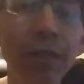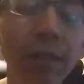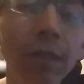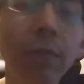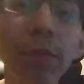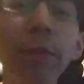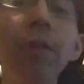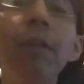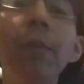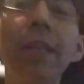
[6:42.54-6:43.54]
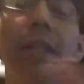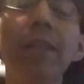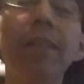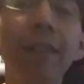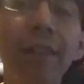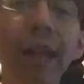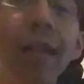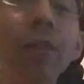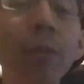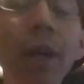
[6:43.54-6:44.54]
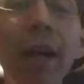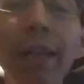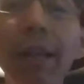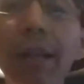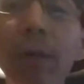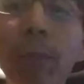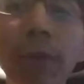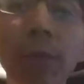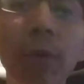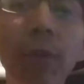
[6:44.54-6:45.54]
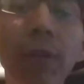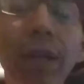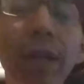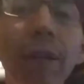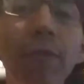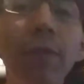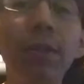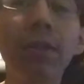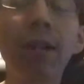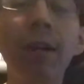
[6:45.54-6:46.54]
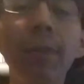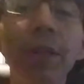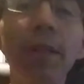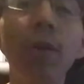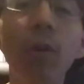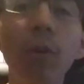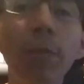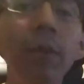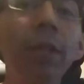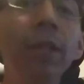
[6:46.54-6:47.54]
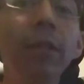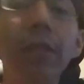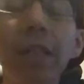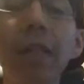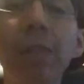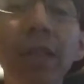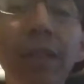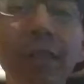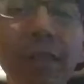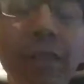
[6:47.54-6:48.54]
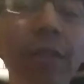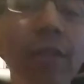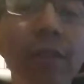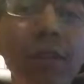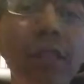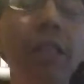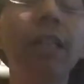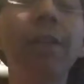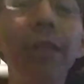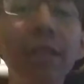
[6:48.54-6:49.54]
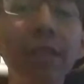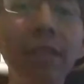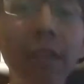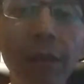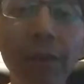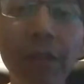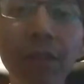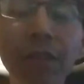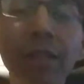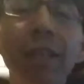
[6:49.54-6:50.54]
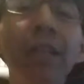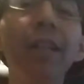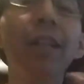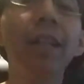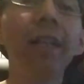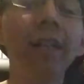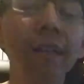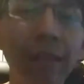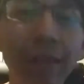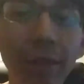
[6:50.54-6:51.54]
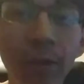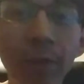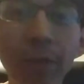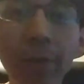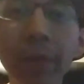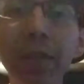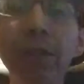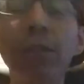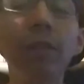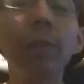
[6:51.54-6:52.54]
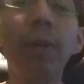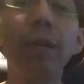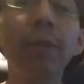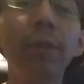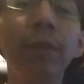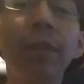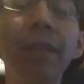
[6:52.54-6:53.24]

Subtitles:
interview. But yes, that is why I think I will be a perfect candidate for this job, and I hope you take me in serious consideration and notify me as soon as possible.